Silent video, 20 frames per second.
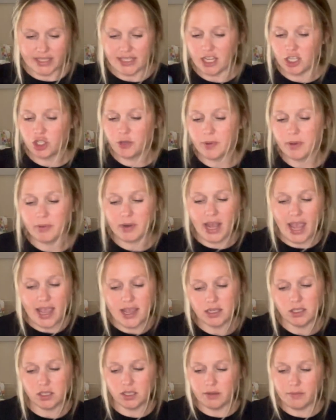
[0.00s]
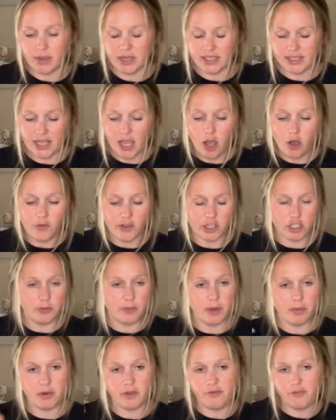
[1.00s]
I should be able to handle it myself. I should be
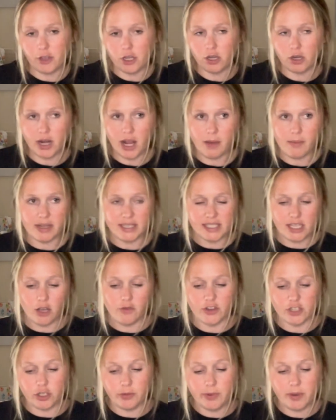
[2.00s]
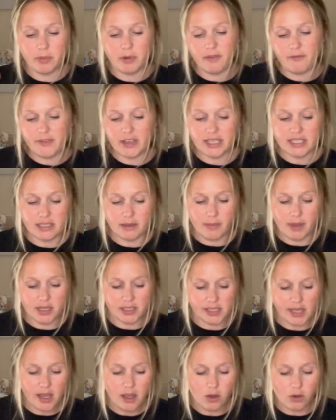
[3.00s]
able to figure it out myself. I should be able to fix it
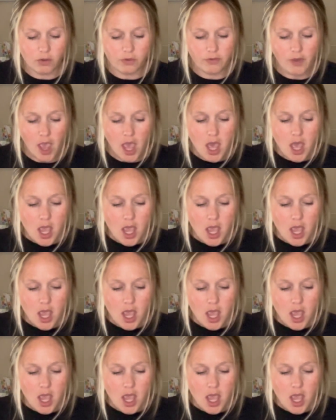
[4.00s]
myself.